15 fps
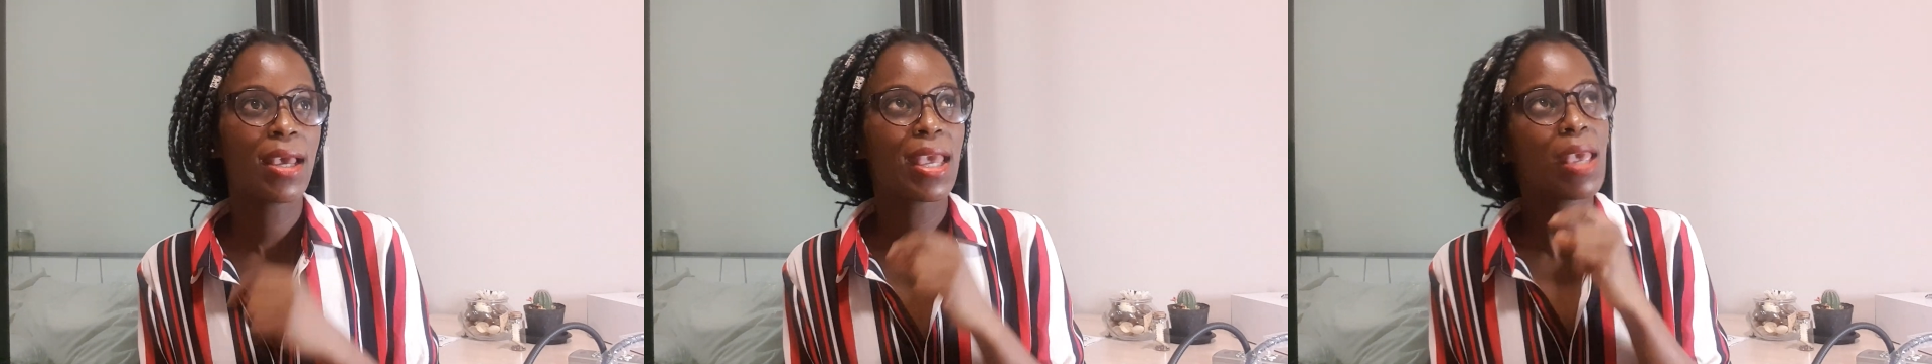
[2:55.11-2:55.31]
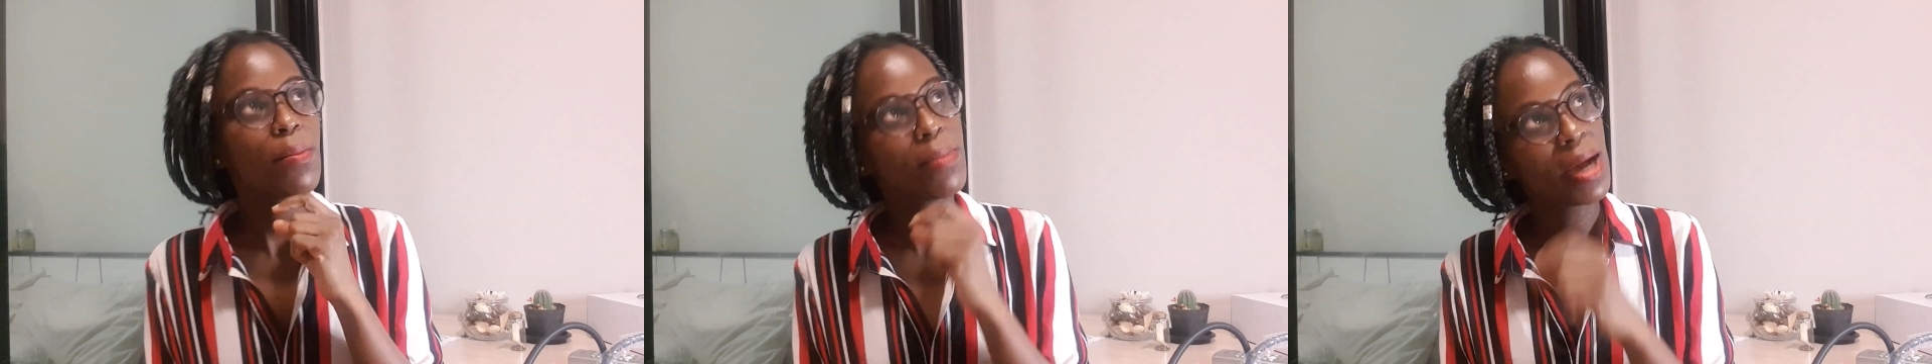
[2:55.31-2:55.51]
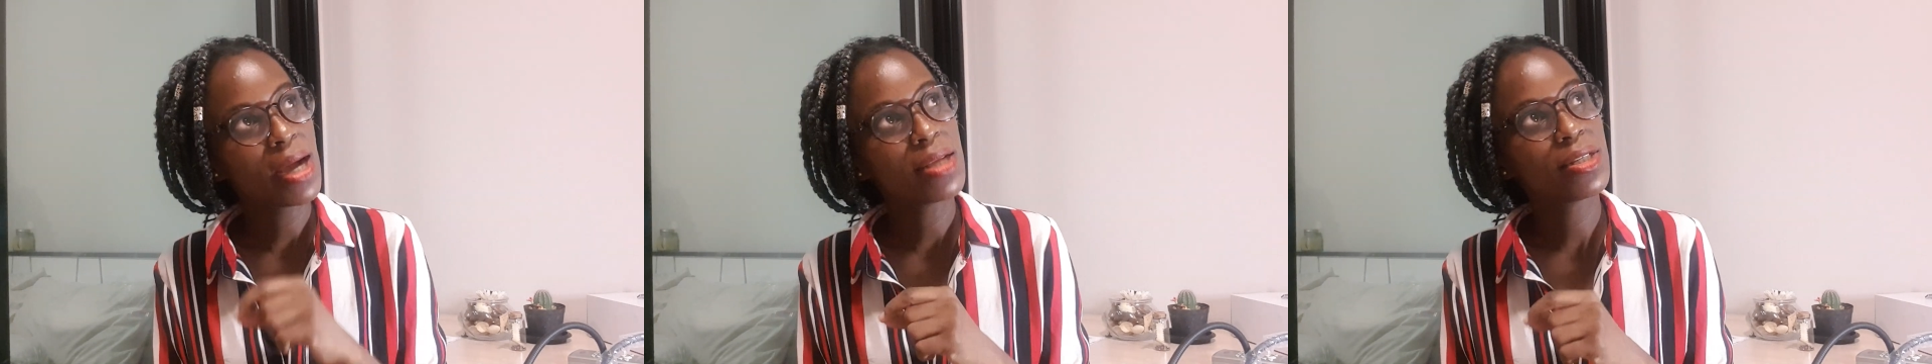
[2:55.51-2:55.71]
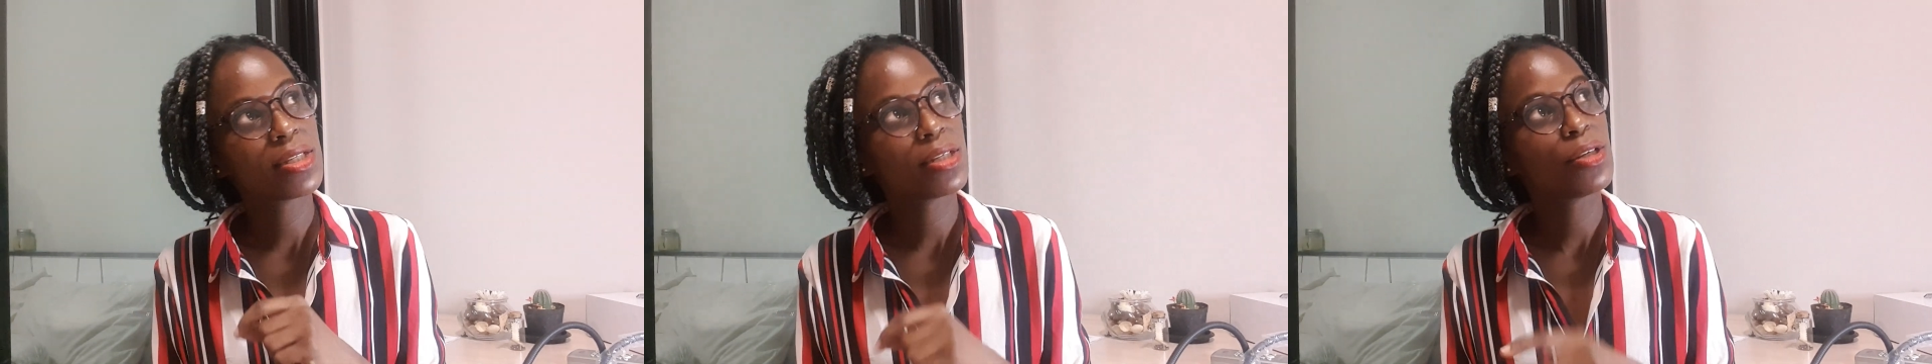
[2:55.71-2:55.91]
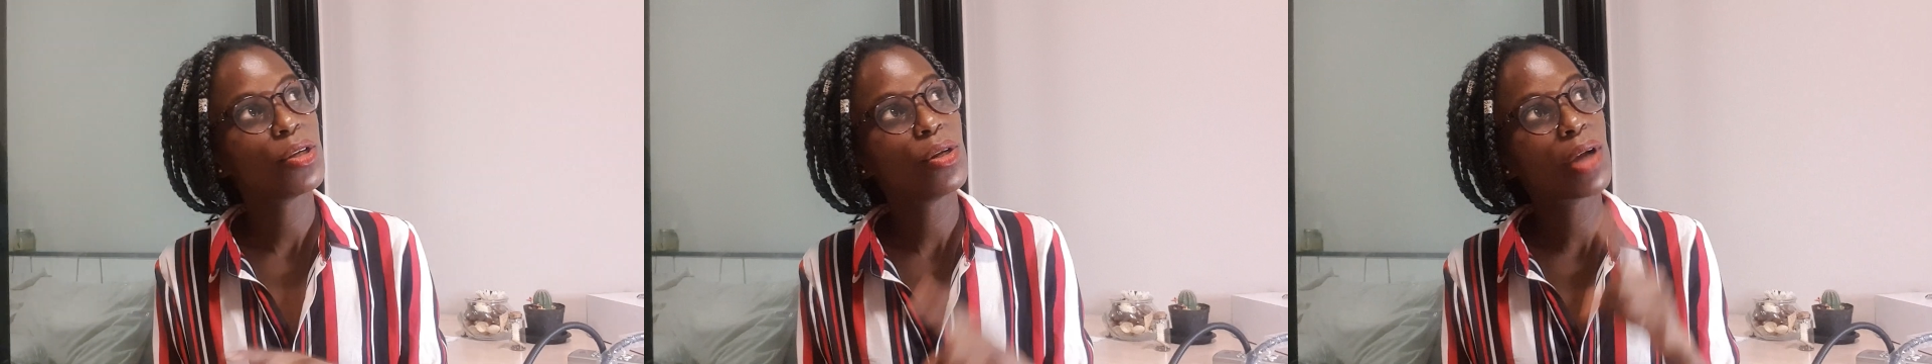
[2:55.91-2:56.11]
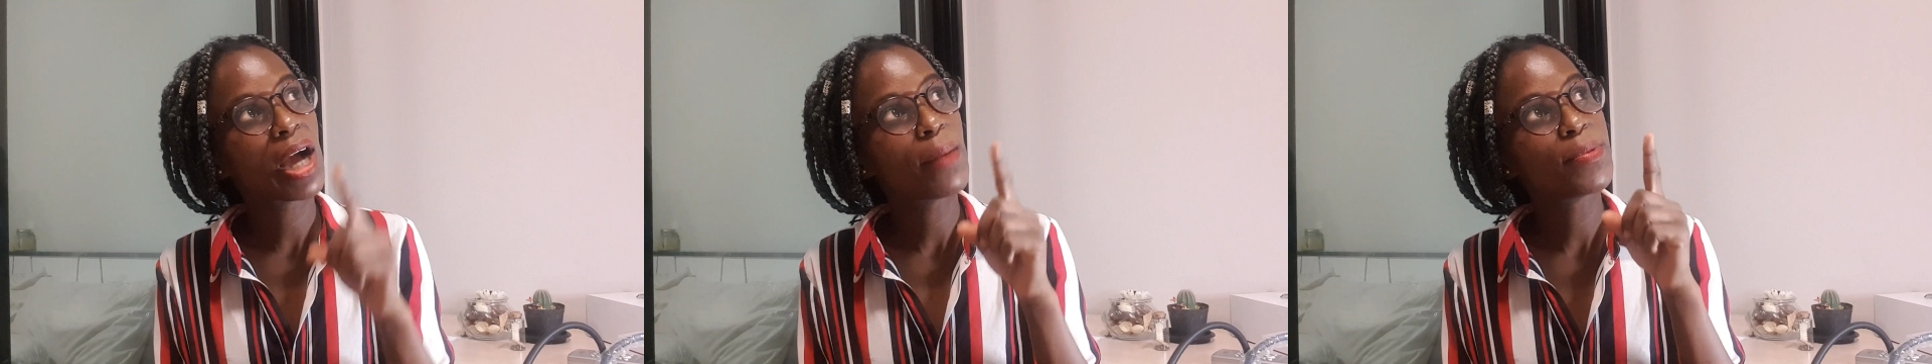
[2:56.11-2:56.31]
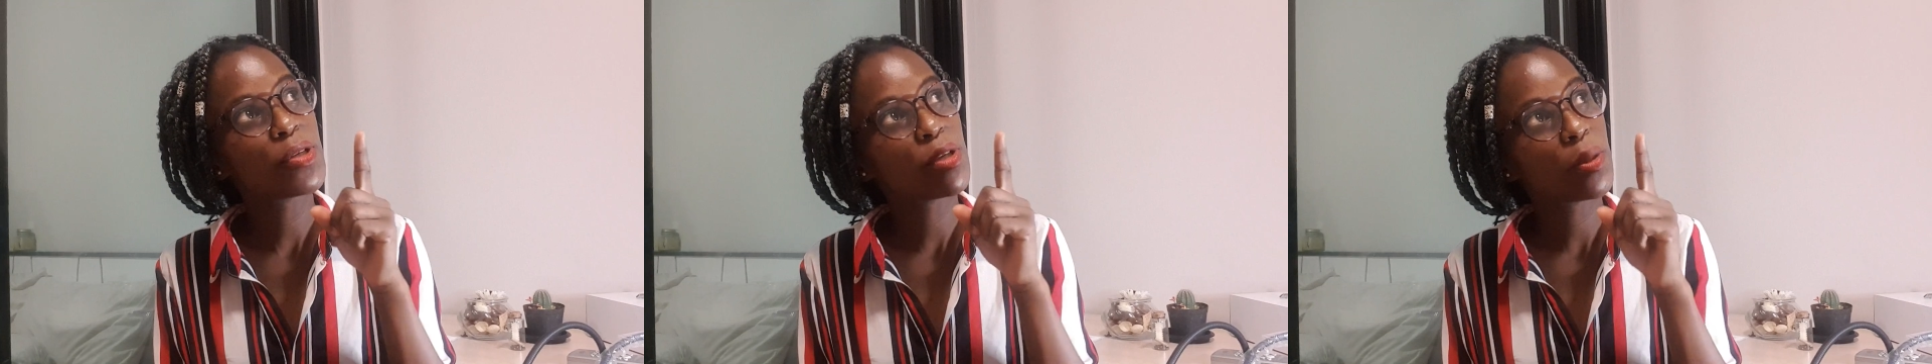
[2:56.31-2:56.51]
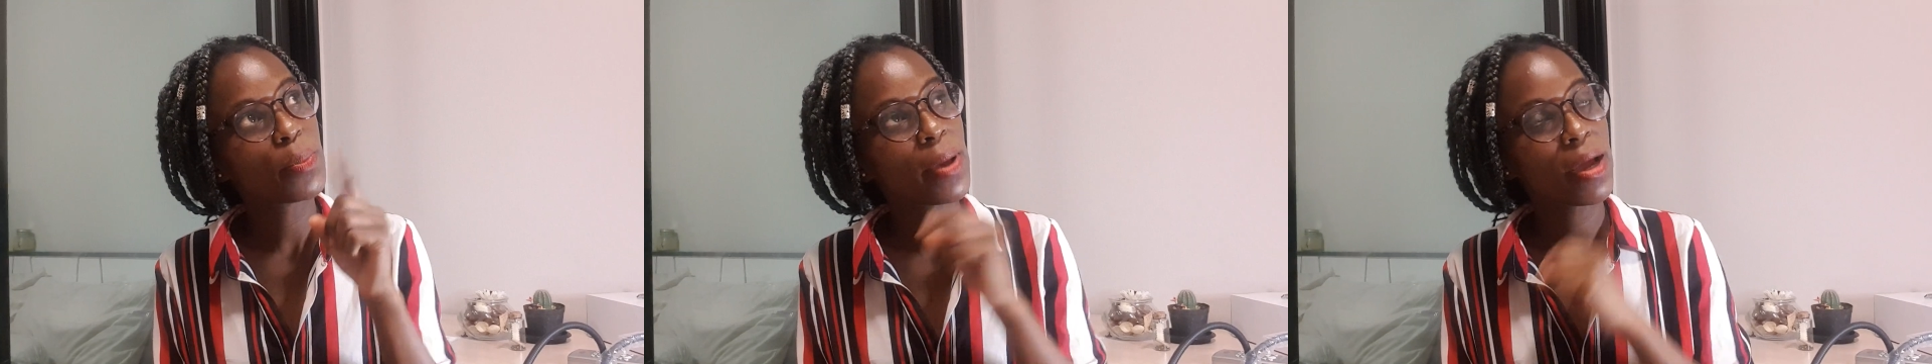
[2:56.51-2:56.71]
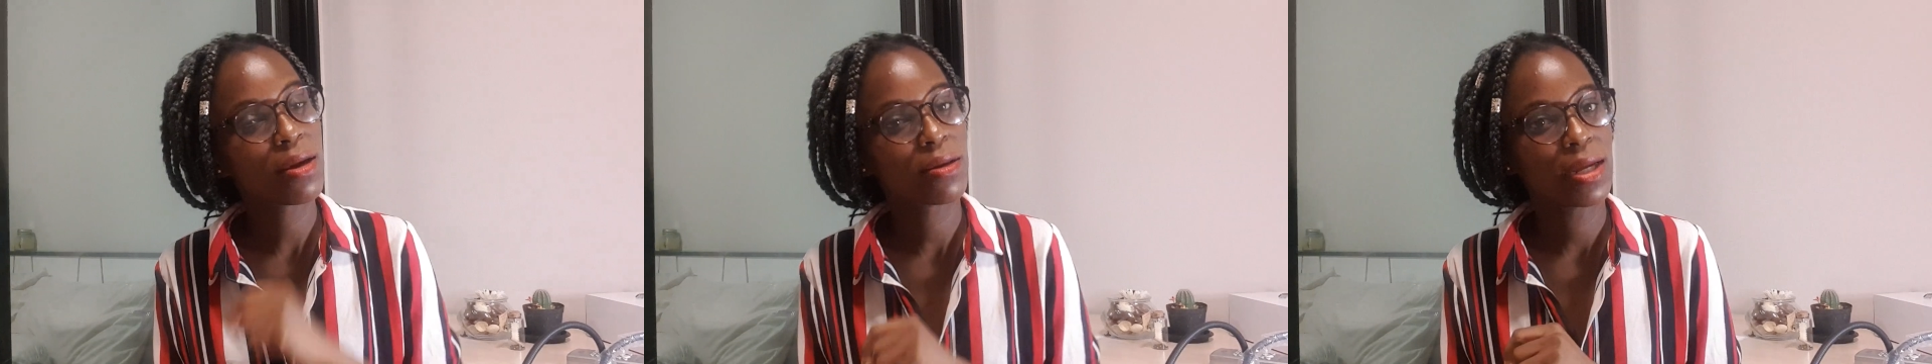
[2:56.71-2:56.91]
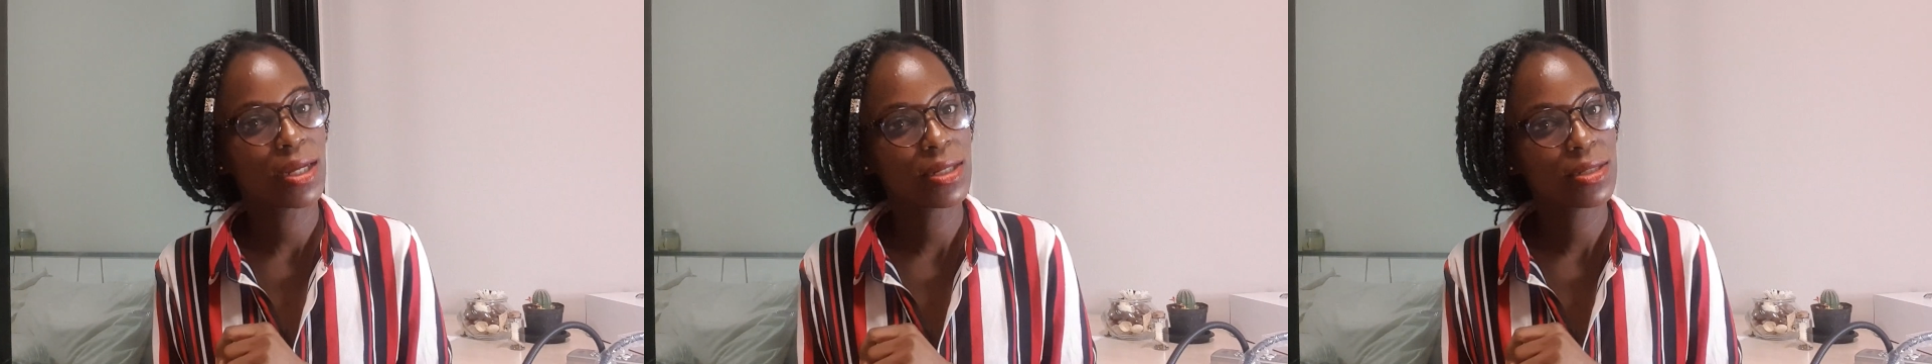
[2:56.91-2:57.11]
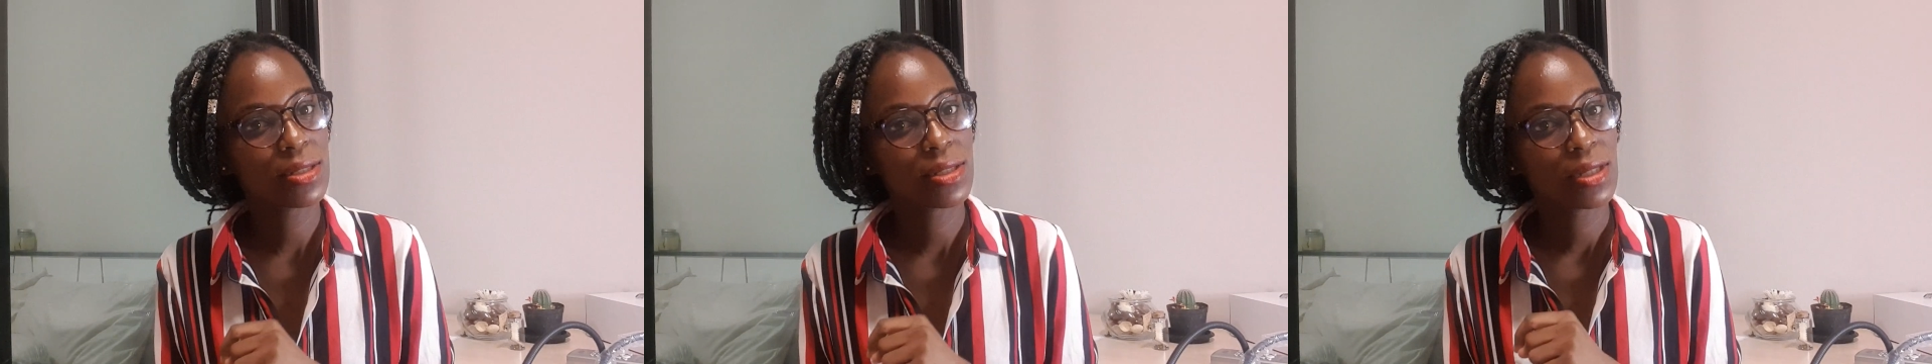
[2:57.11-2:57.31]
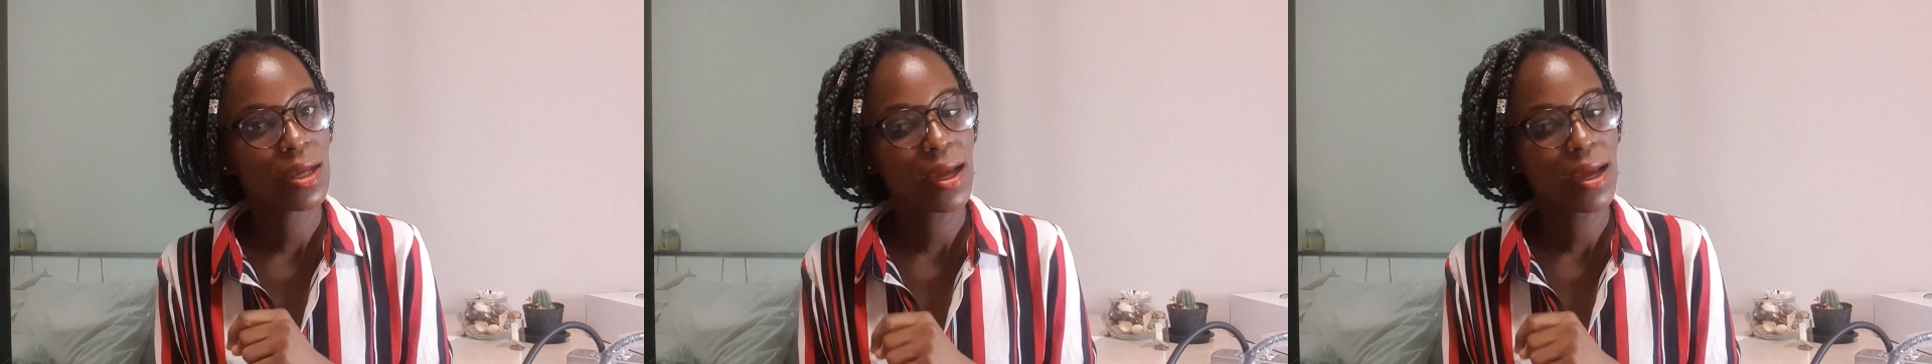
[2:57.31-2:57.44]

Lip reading: Imagine you look up to your parent